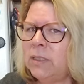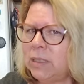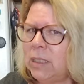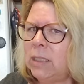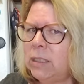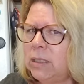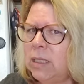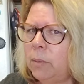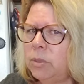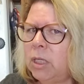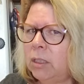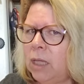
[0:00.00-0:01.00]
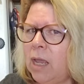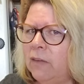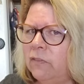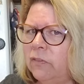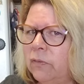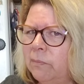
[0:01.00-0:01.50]
seen a Samsung
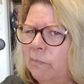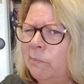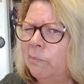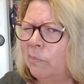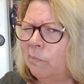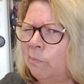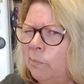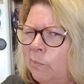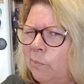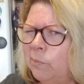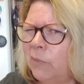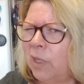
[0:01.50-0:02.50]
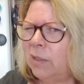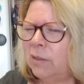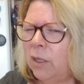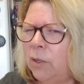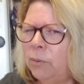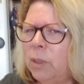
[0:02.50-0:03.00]
knife.
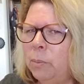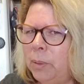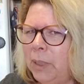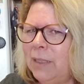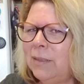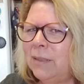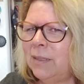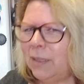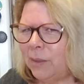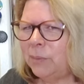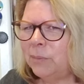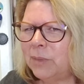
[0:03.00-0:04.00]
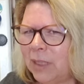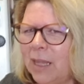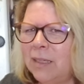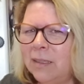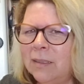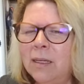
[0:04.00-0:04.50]
So, but, you know,
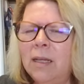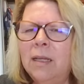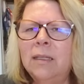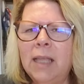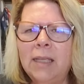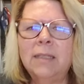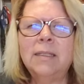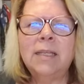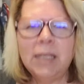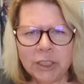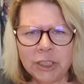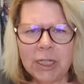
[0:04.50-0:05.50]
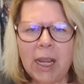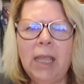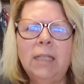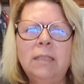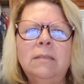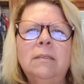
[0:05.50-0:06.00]
like
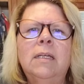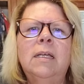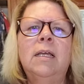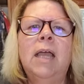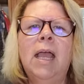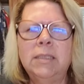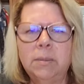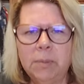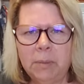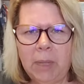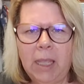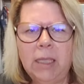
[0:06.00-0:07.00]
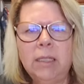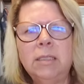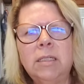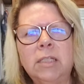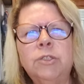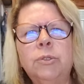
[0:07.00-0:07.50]
KitchenAid has been making
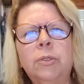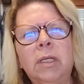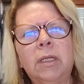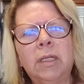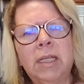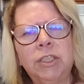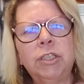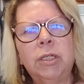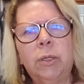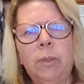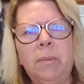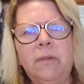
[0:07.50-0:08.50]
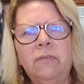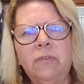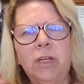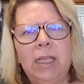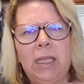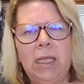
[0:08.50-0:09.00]
industrial kitchen equipment
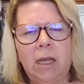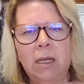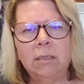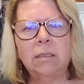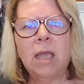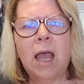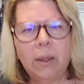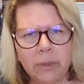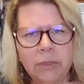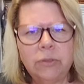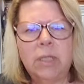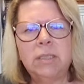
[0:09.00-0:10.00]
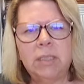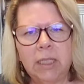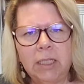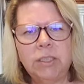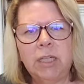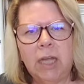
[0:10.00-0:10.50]
for eons. I would trust a
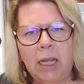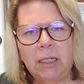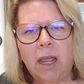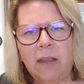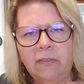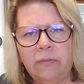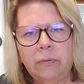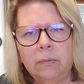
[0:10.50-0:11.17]
KitchenAid knife.